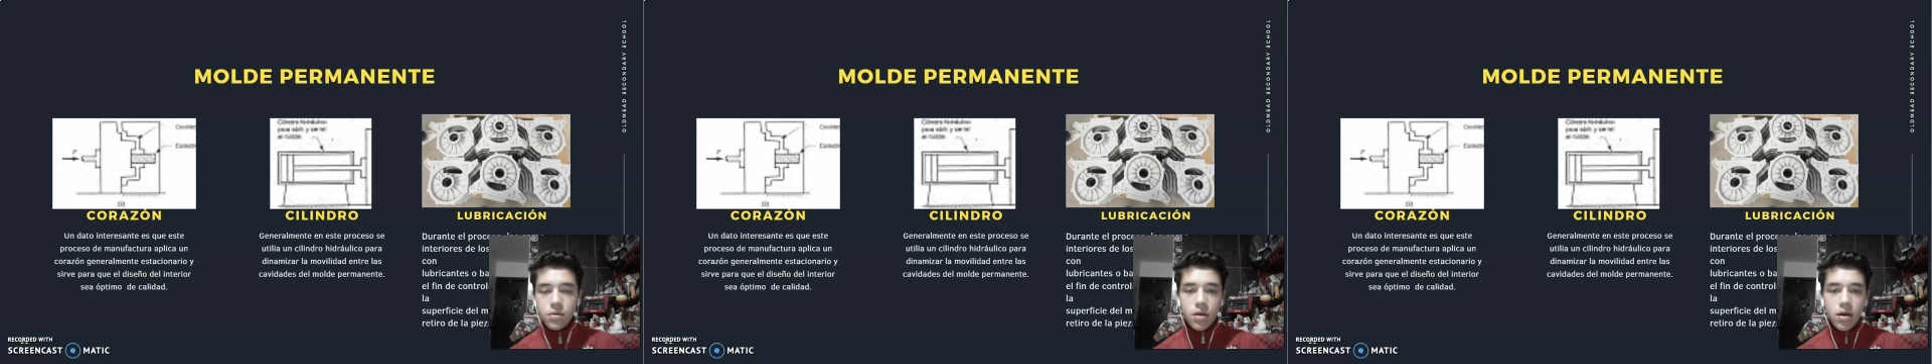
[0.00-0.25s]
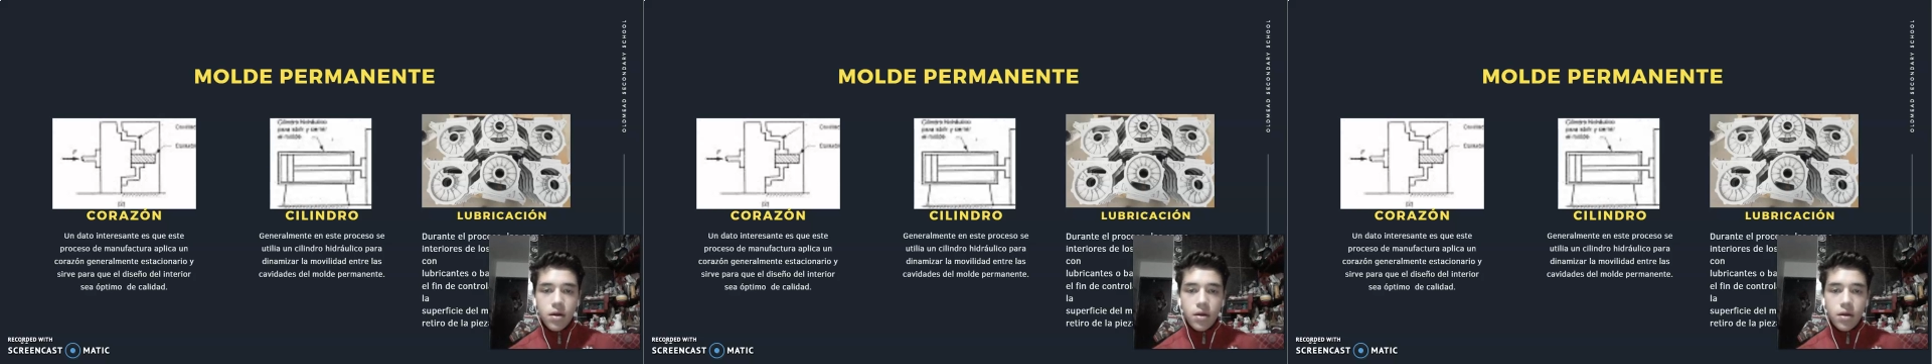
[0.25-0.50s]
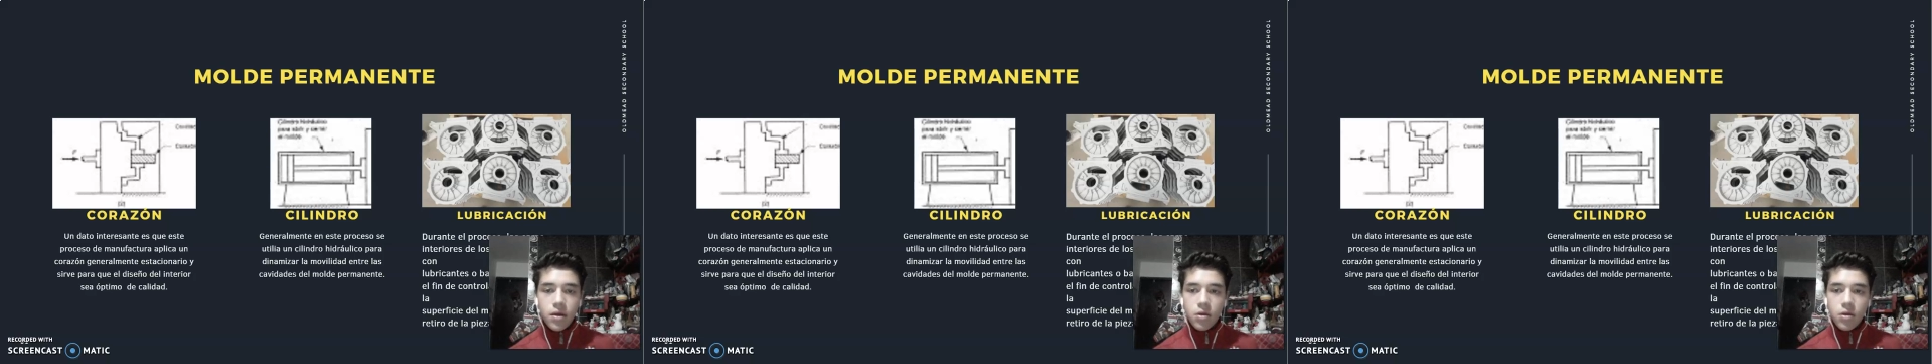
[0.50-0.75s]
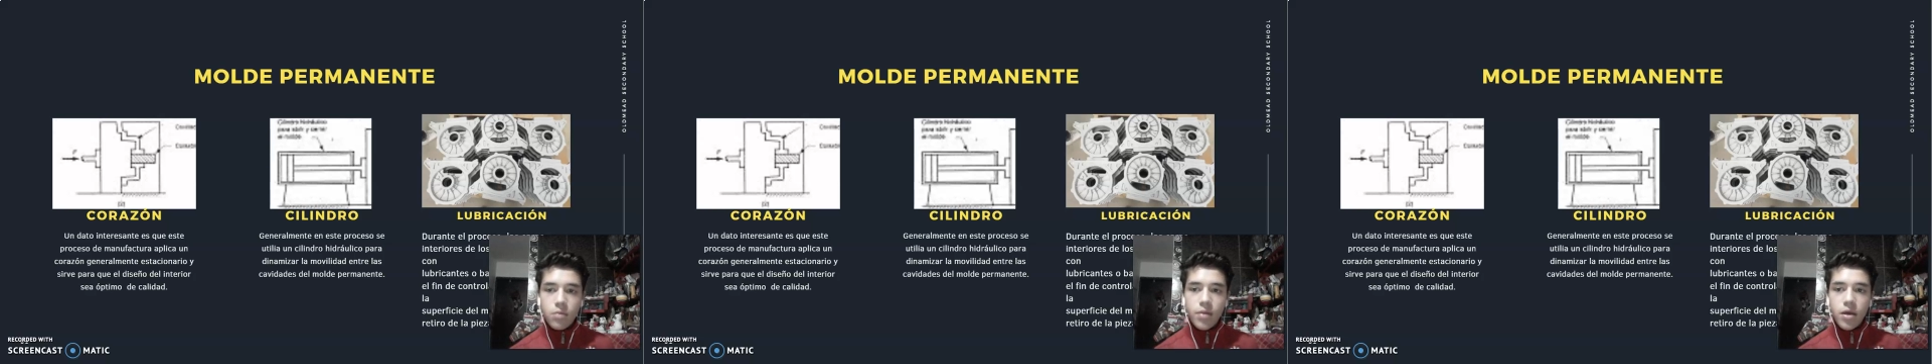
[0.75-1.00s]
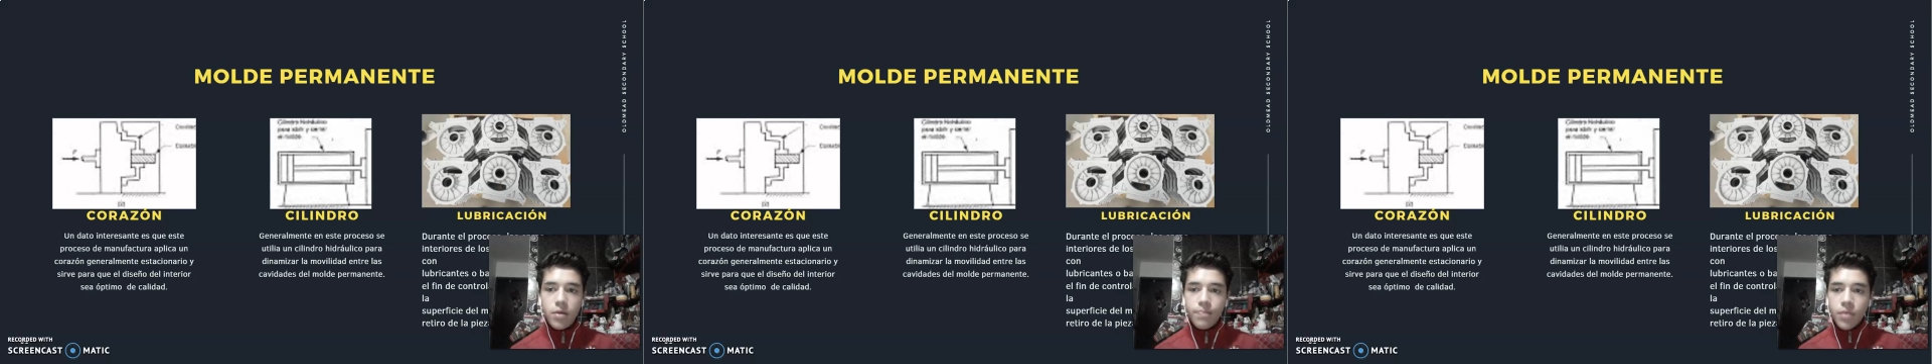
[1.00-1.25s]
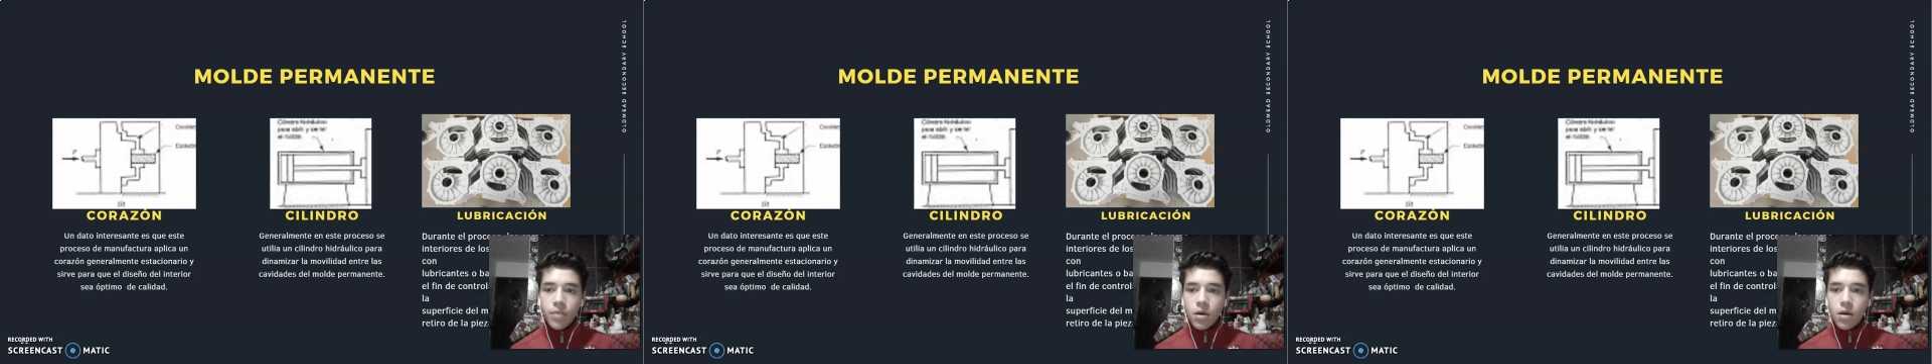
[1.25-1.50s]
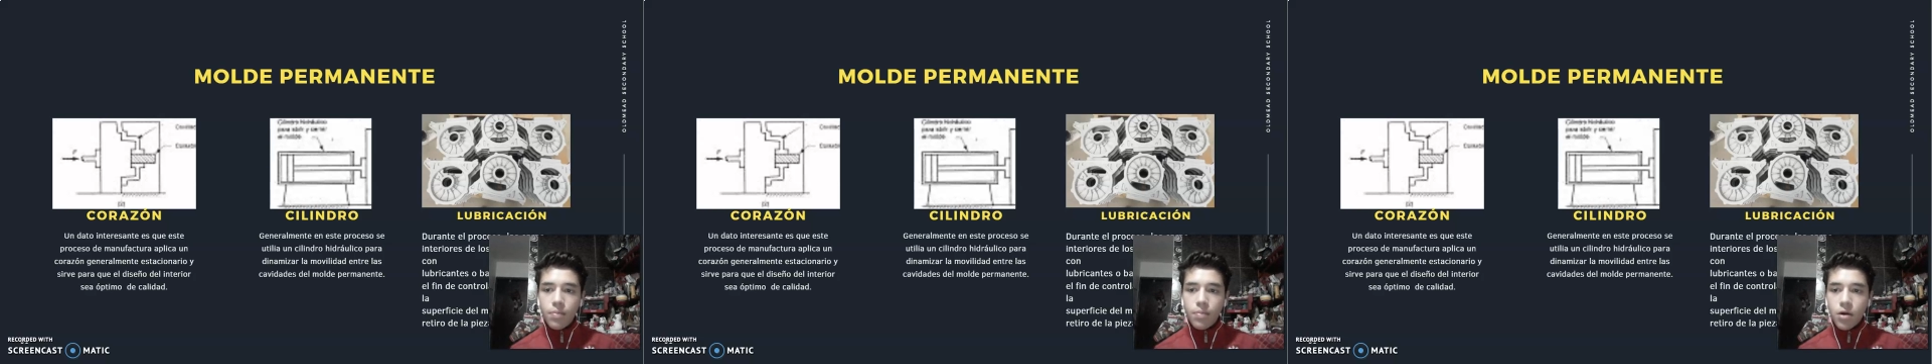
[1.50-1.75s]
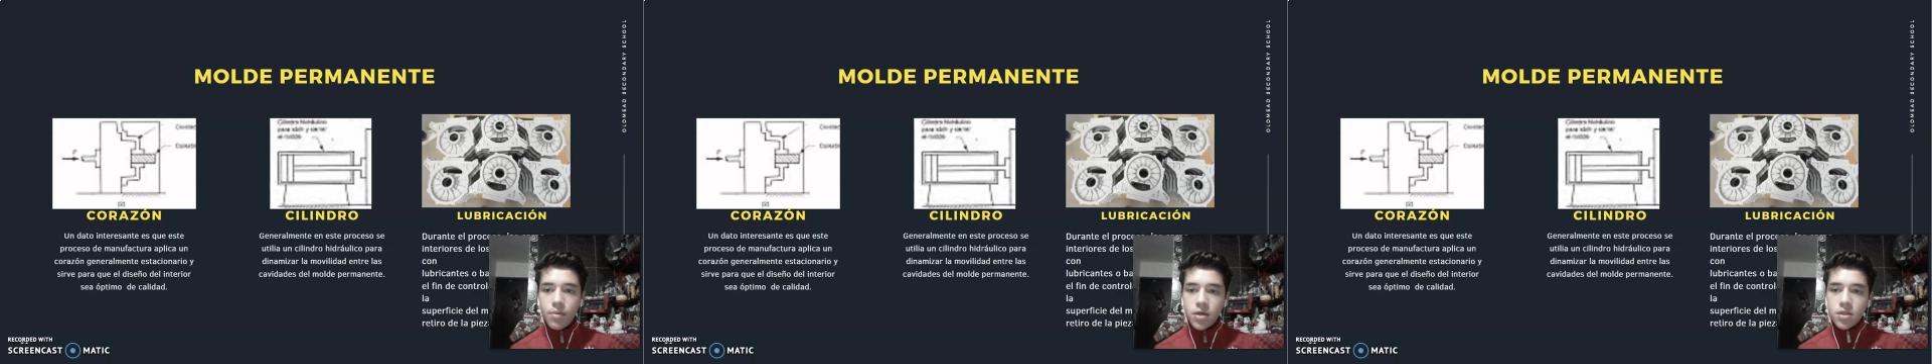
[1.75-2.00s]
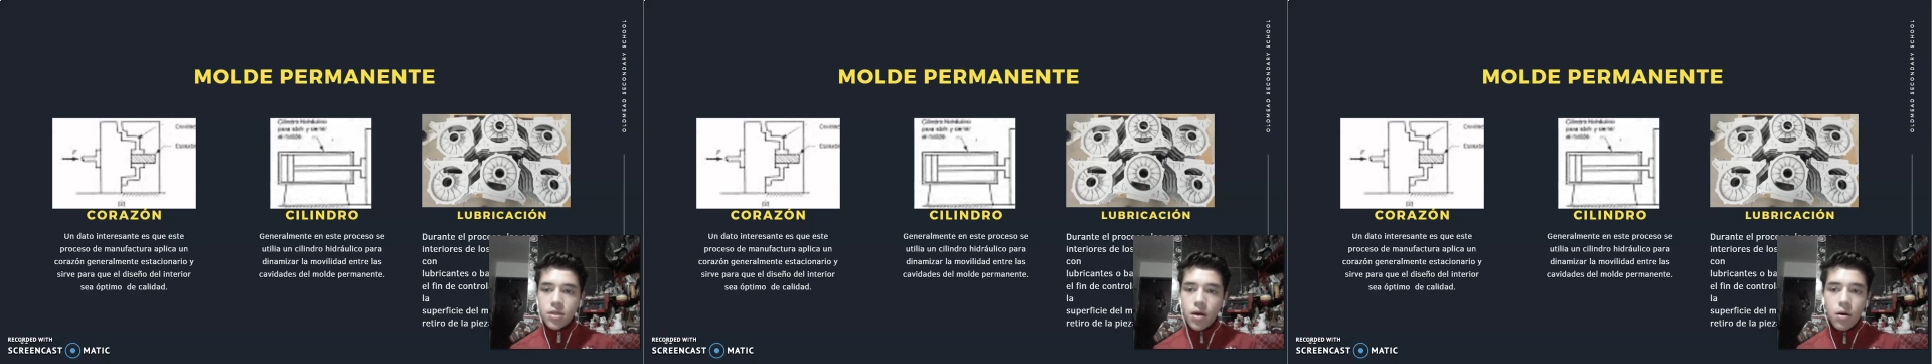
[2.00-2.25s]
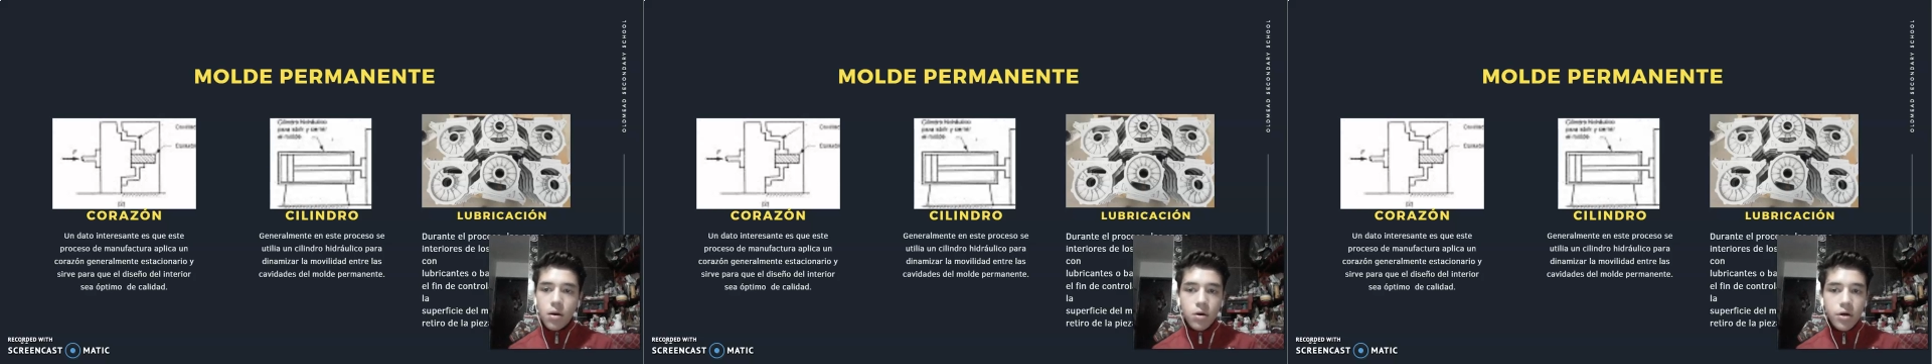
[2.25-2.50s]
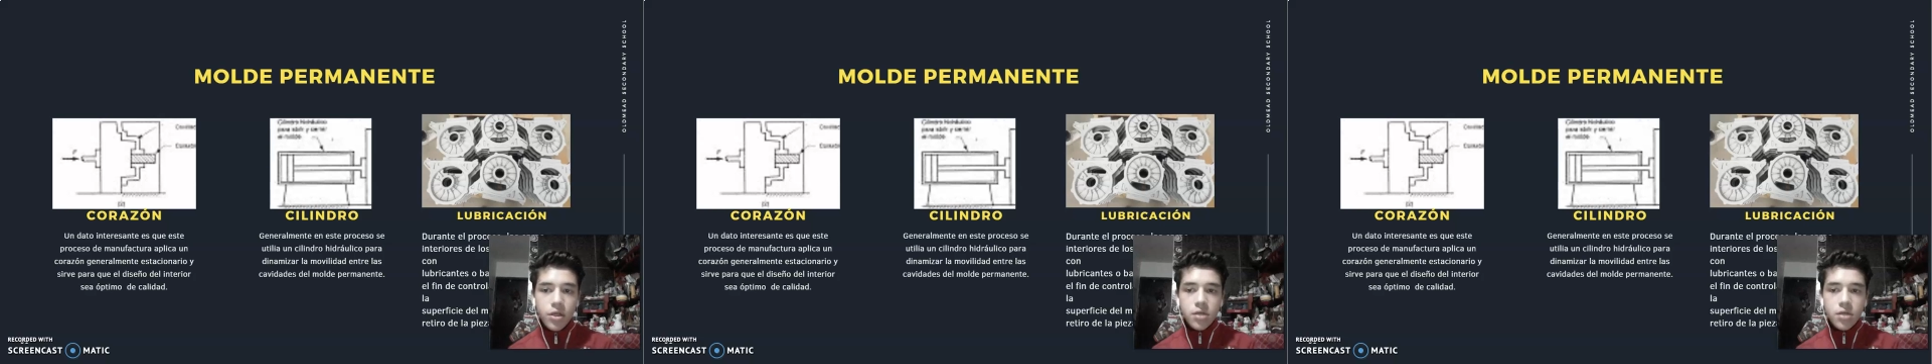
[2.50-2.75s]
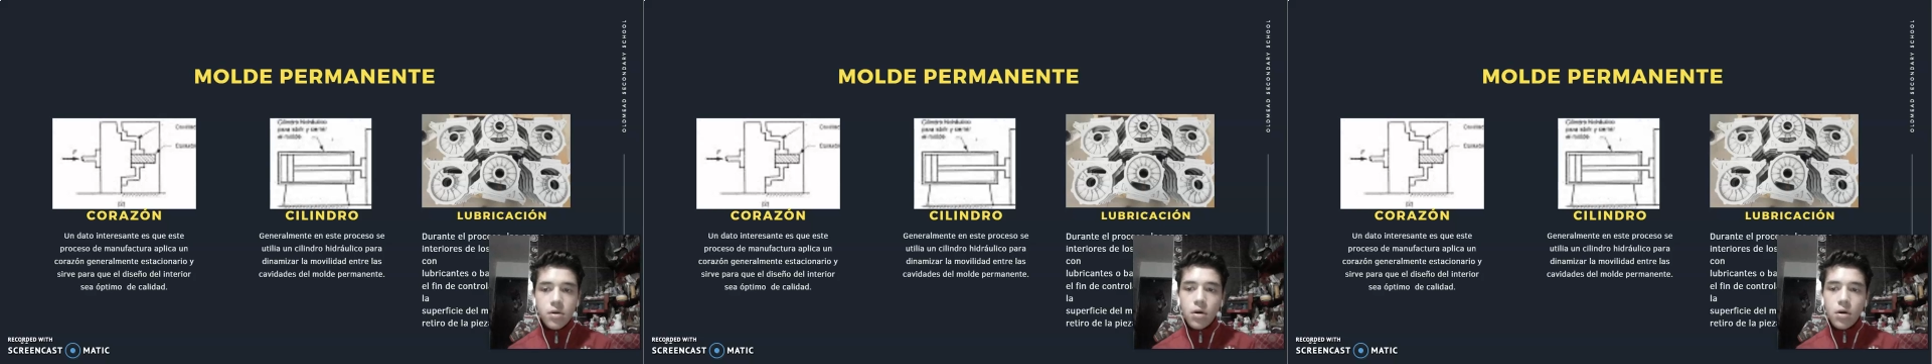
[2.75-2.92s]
that it could be a permanent heart